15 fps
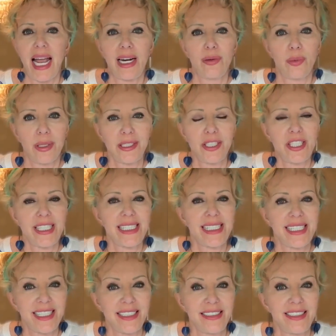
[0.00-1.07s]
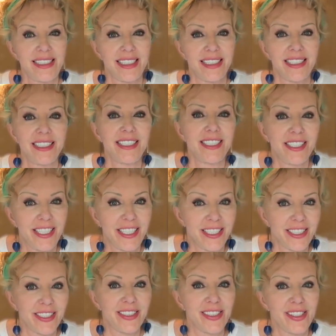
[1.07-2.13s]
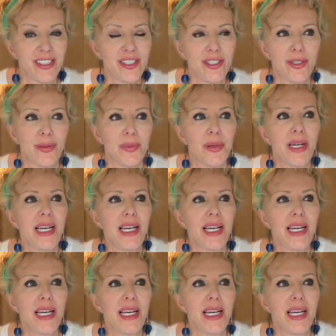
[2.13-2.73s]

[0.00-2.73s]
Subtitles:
and once she started, she couldn't stop.